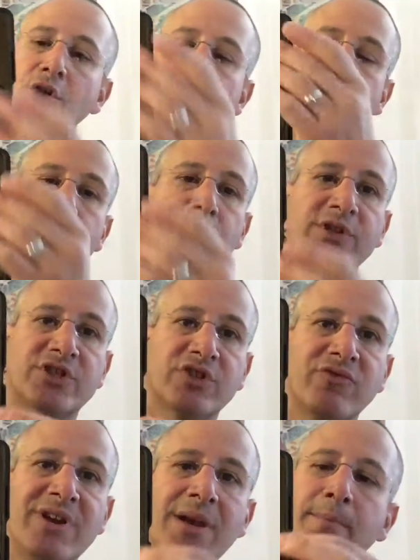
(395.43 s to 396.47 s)
to the
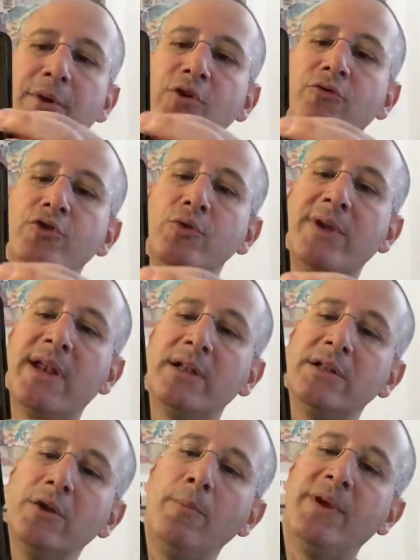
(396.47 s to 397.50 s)
screen, but you do get a
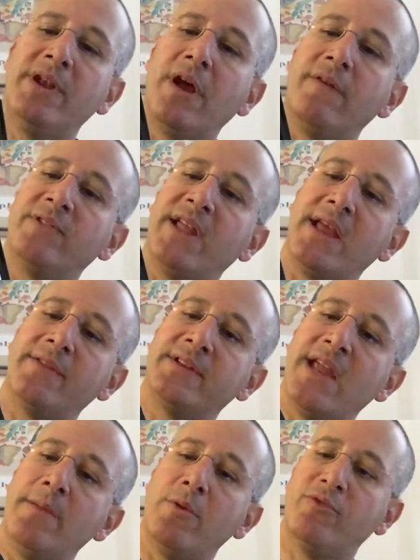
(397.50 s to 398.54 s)
little bit of lay on the
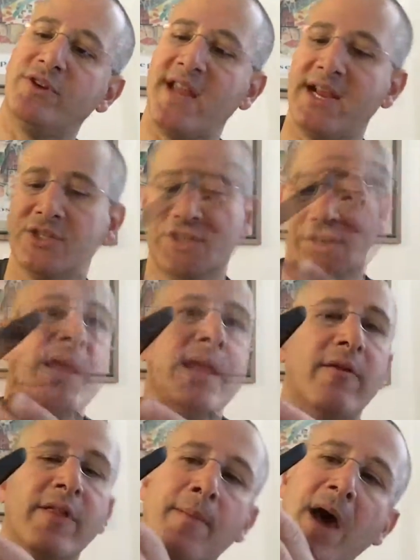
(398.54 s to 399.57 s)
table protection.
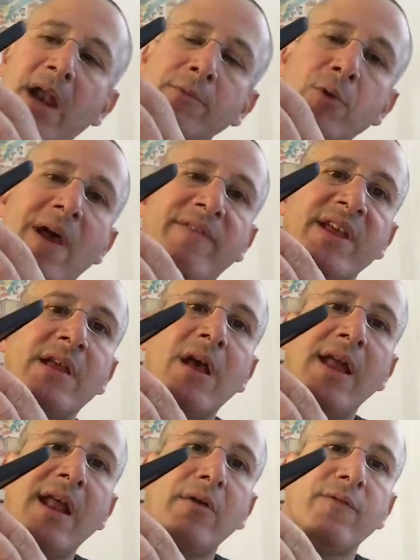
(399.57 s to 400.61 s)
Here on the bottom, you have a
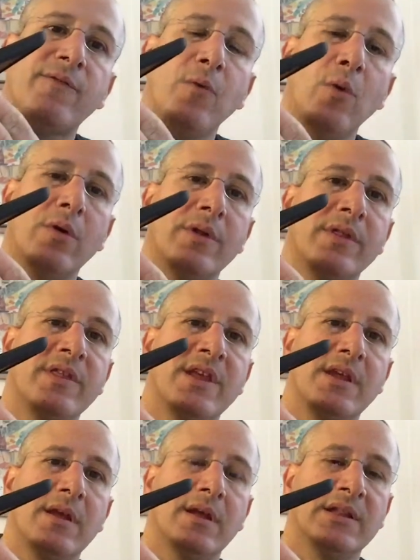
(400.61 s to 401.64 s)
cutout for
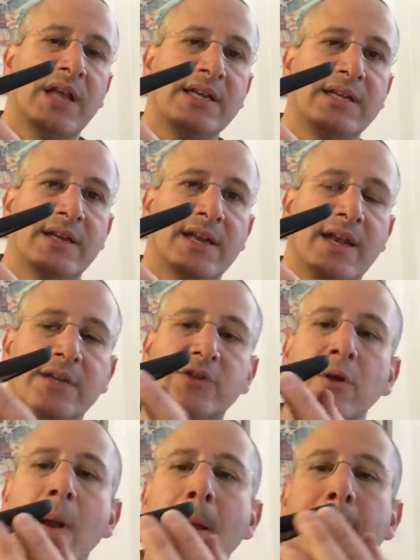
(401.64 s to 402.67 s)
the lightning
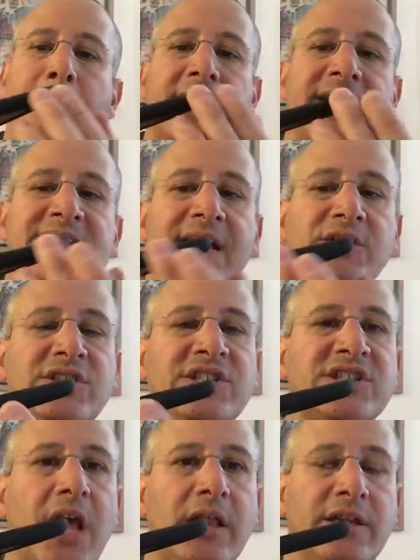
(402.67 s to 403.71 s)
connector, but it's actually
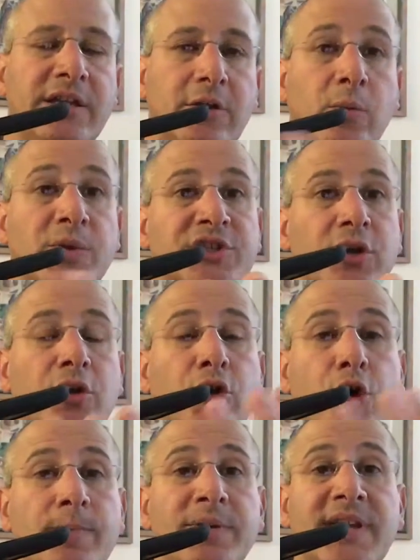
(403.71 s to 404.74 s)
solid here, which
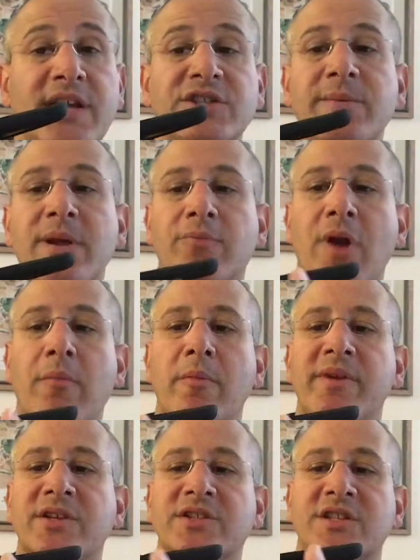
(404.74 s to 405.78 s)
could potentially be a problem
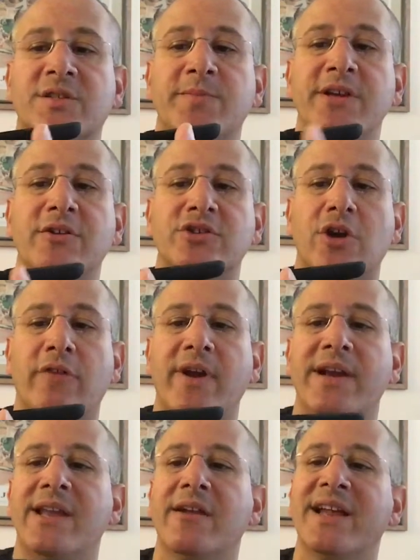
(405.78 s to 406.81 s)
because the speakers are
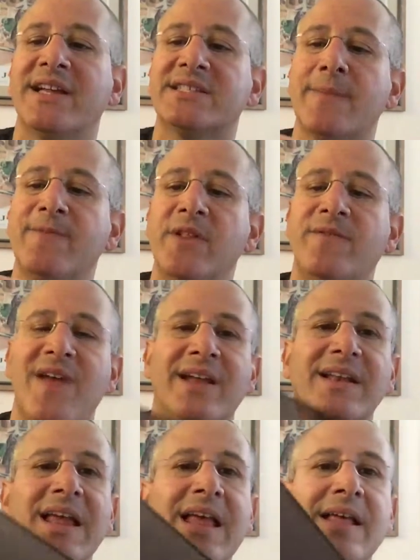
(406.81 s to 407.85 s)
right here, except for the
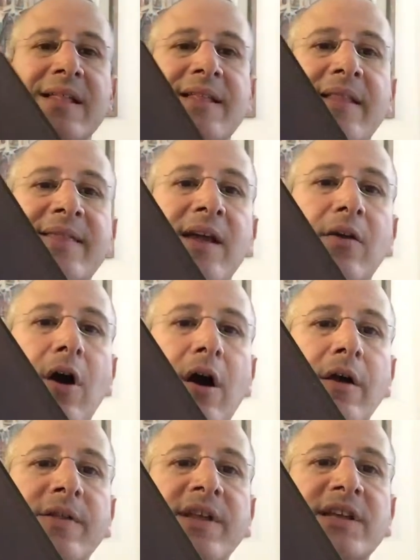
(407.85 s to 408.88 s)
fact that there
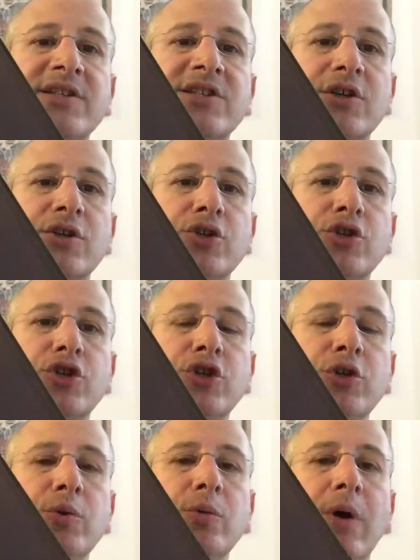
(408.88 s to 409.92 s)
are these
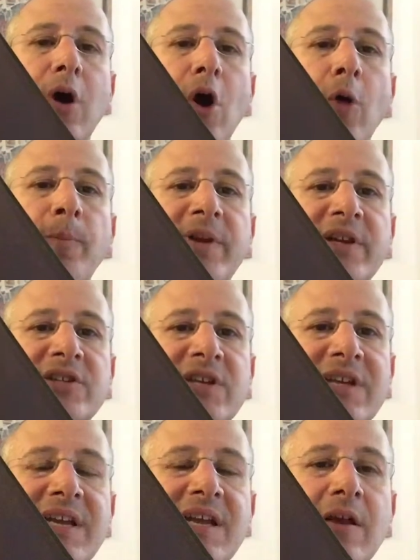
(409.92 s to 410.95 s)
two openings
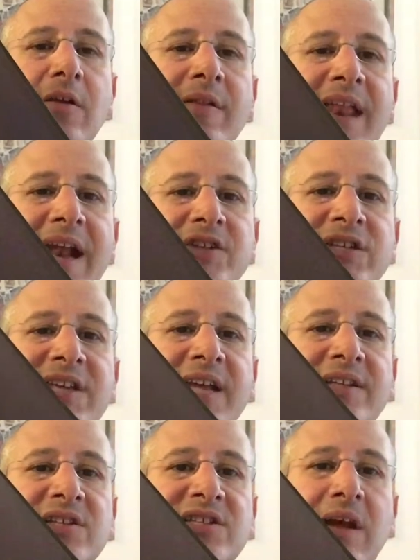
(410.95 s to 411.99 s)
here that actually
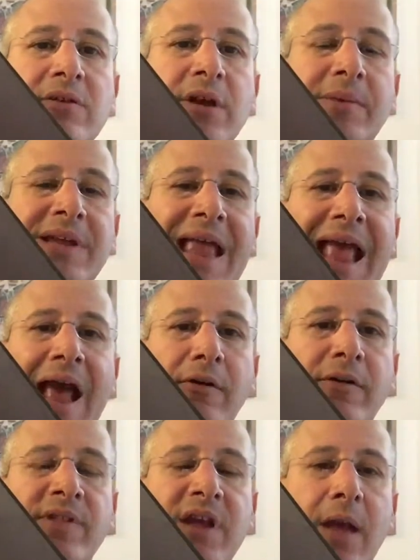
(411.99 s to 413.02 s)
take the sound coming out
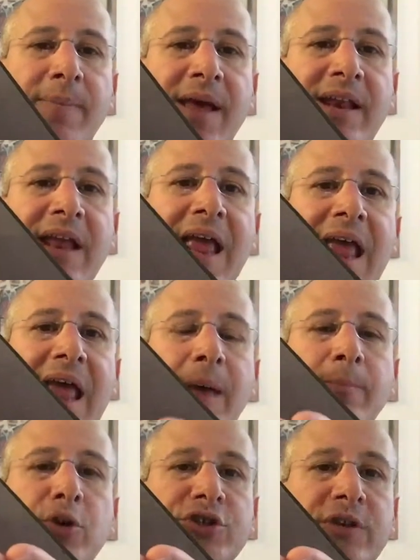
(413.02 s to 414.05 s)
of the iPad
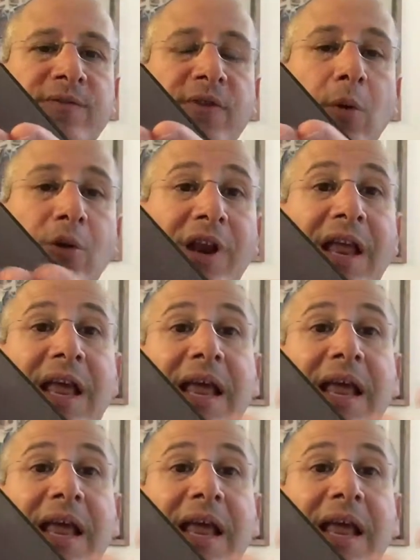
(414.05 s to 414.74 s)
and push it forward.